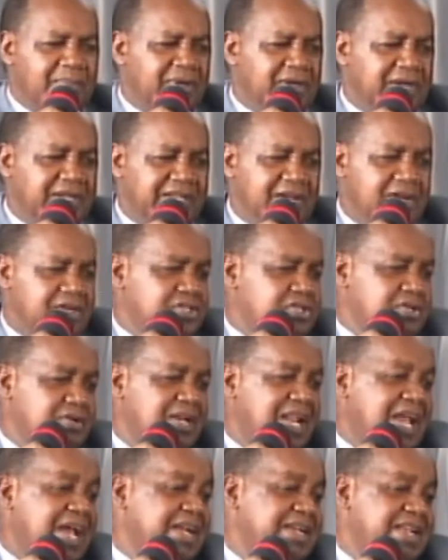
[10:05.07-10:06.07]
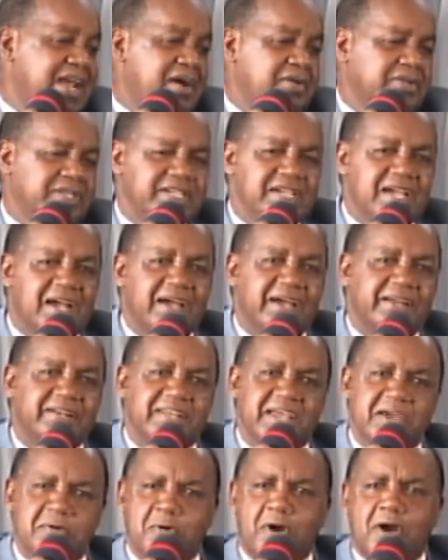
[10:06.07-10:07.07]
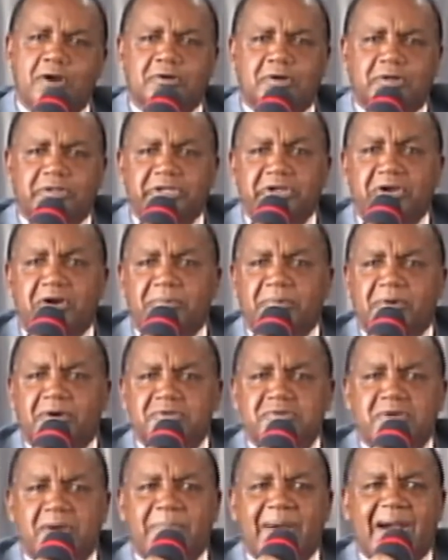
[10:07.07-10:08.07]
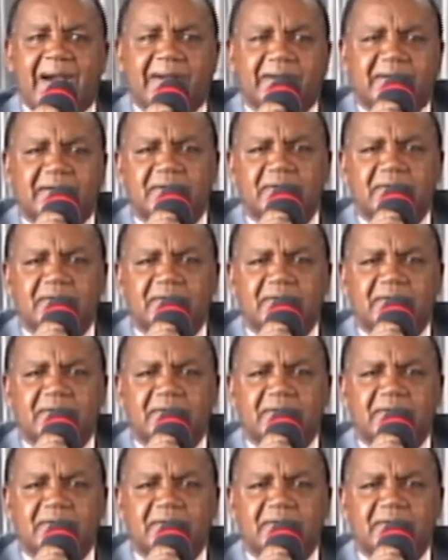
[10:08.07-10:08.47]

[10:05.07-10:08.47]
tells you, lie down here, and they walk on your back.